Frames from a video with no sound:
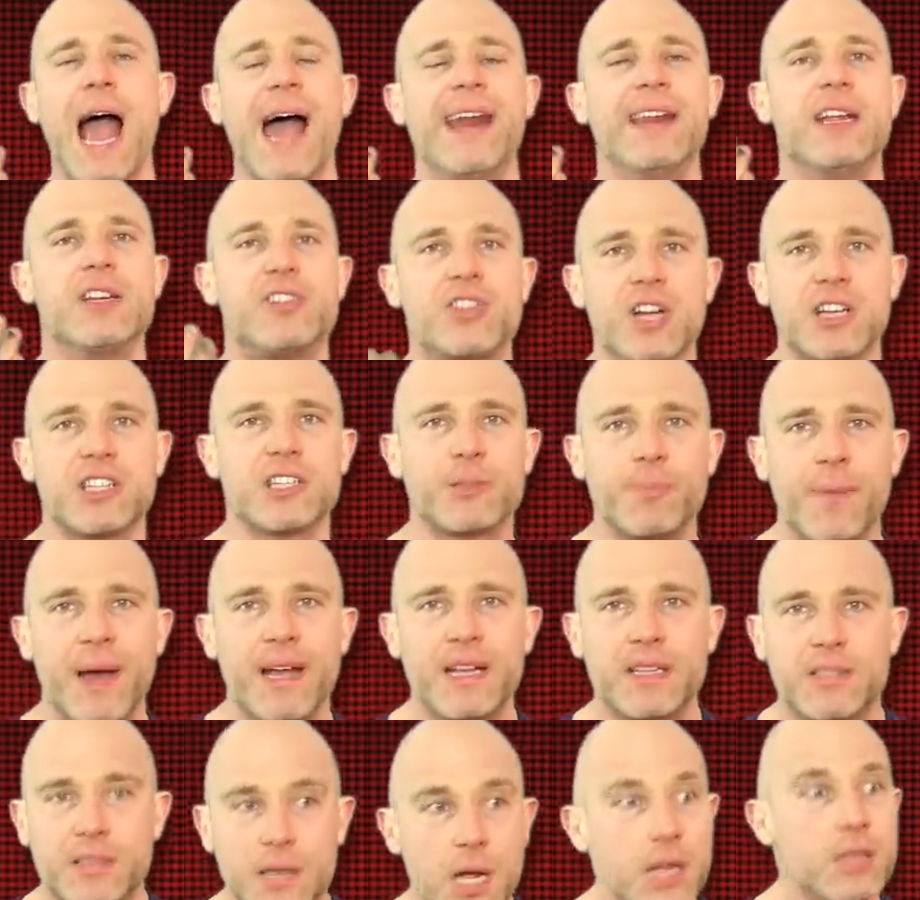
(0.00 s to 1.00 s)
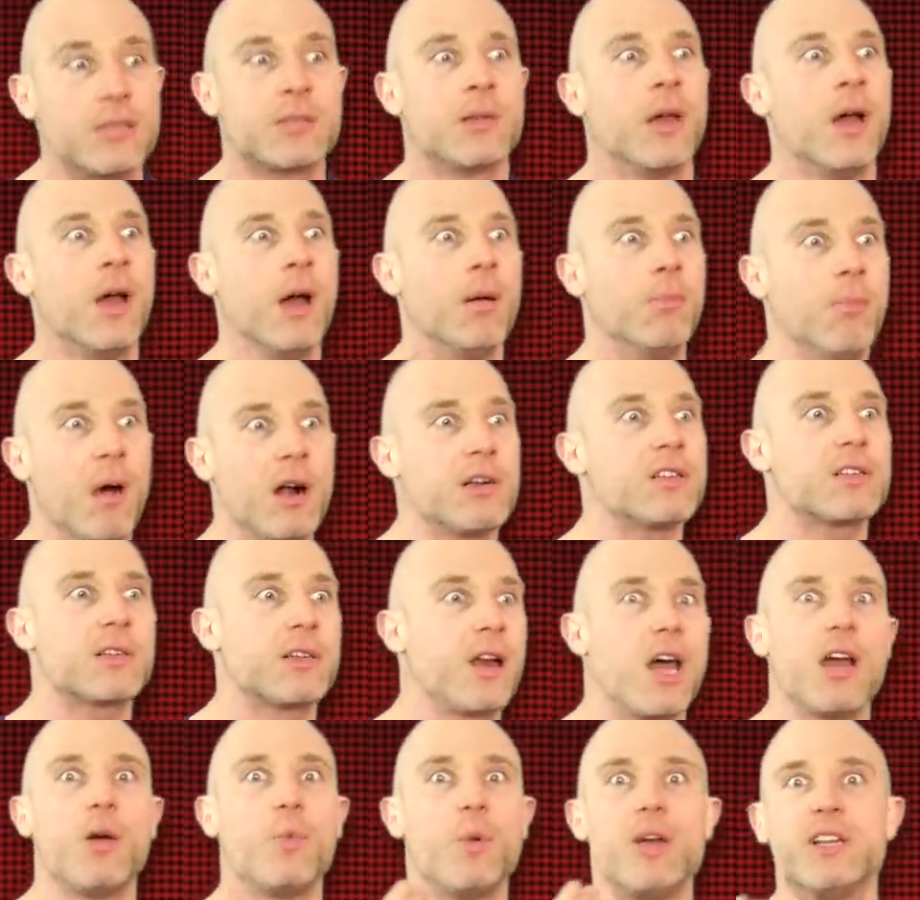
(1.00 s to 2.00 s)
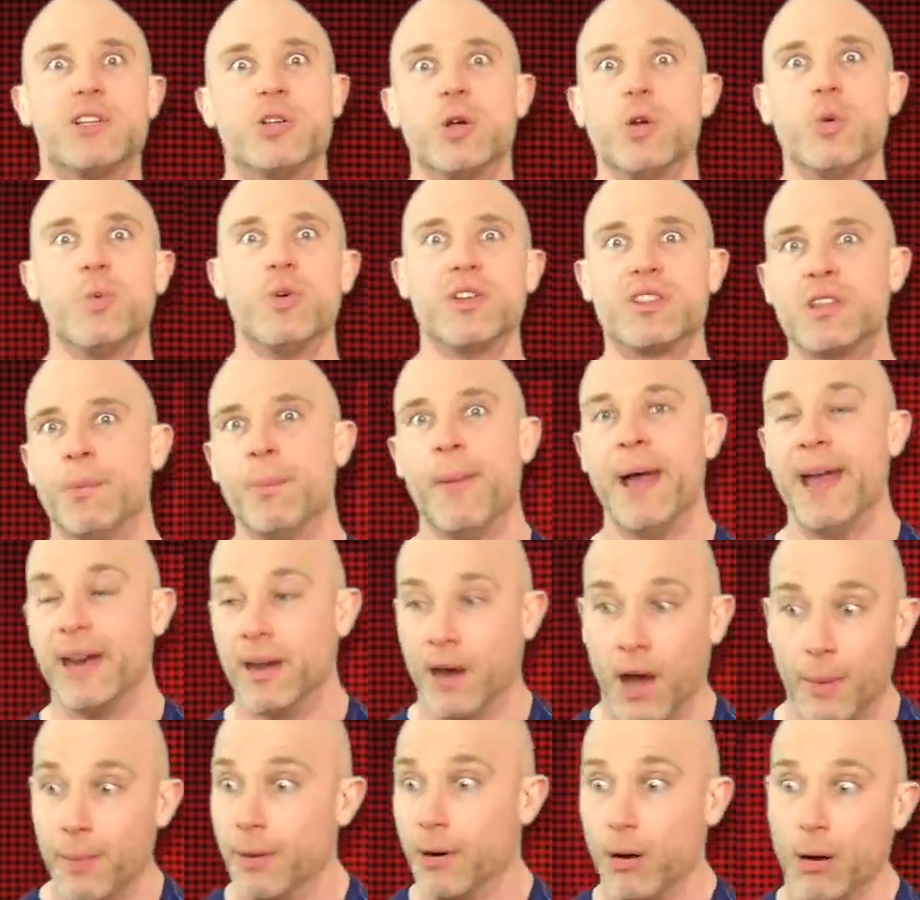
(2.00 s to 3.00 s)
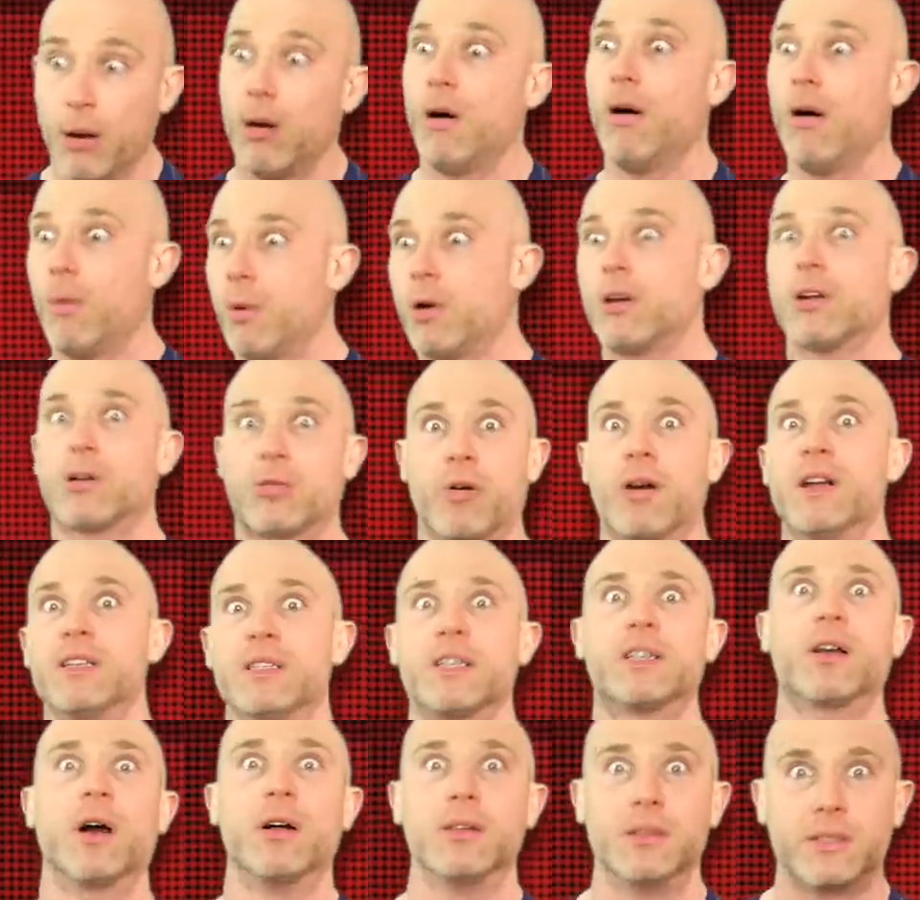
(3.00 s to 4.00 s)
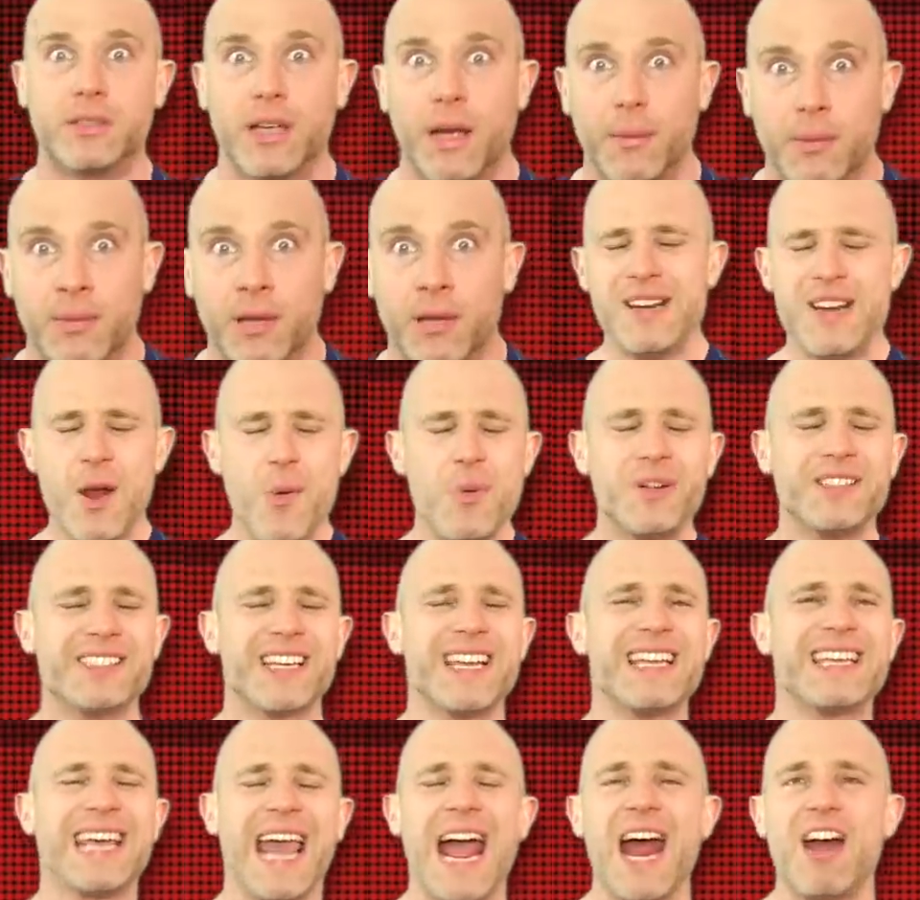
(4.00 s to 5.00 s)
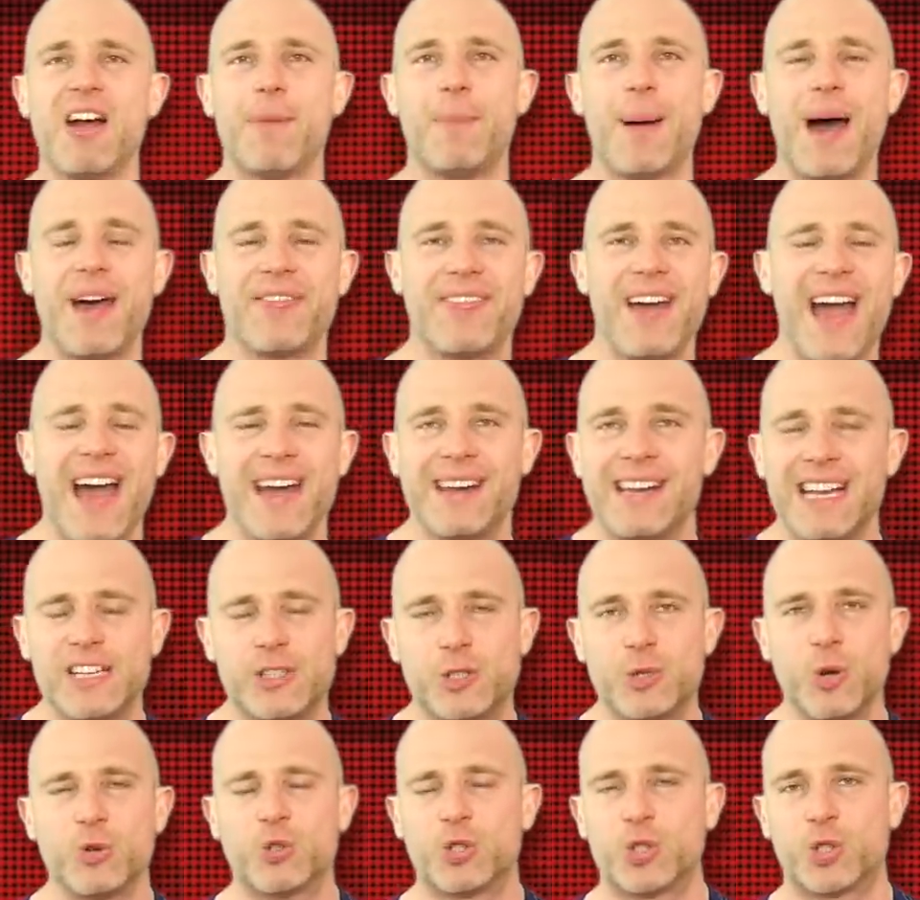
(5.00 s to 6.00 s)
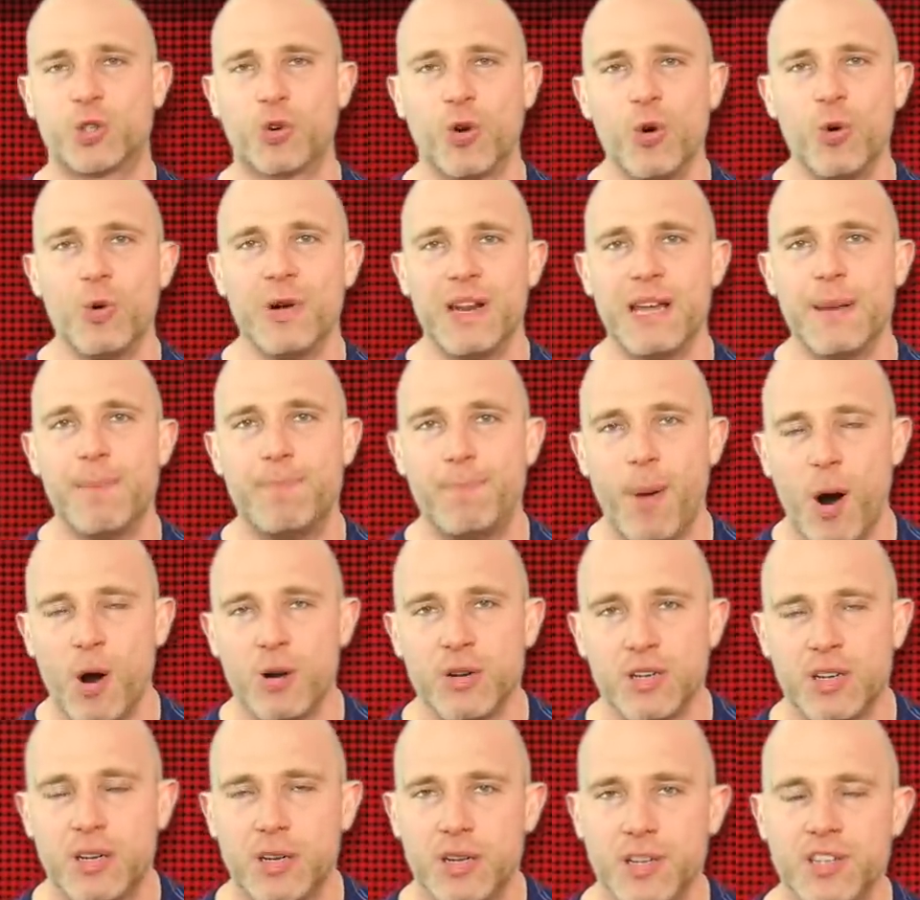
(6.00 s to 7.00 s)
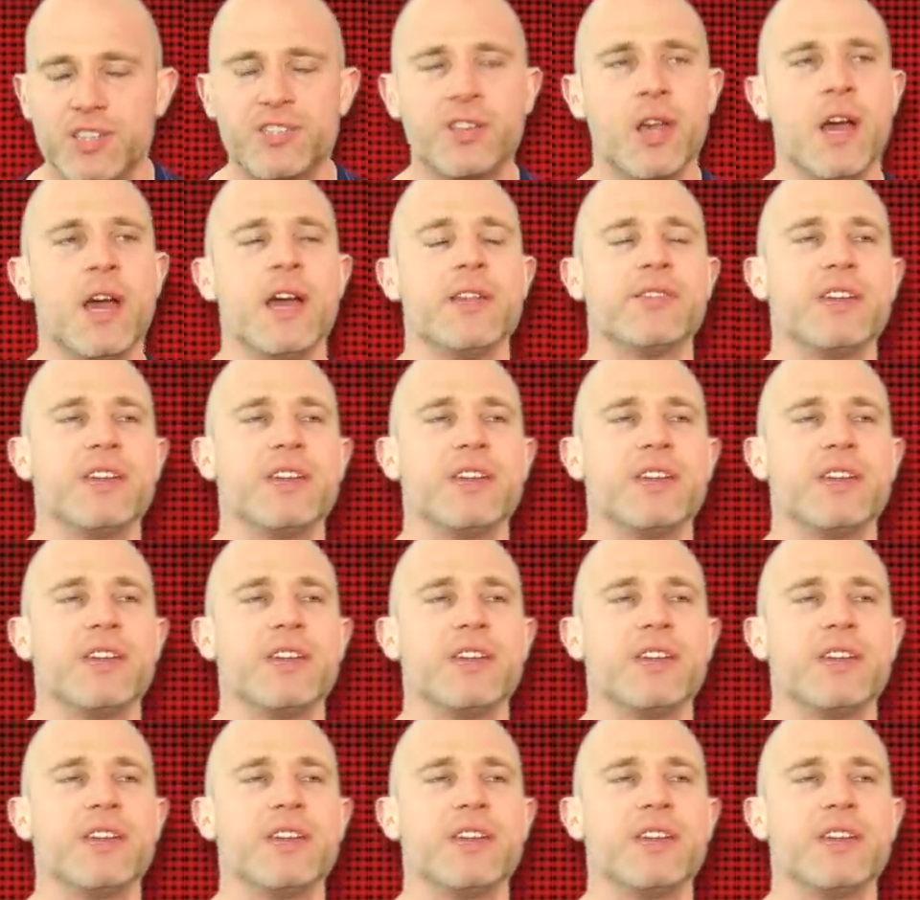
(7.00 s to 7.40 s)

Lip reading: and it just makes sense. Much like we do with the men. I mean, oh, what a crazy concept. I mean, no one's gonna care about that unless you're truly bonkers.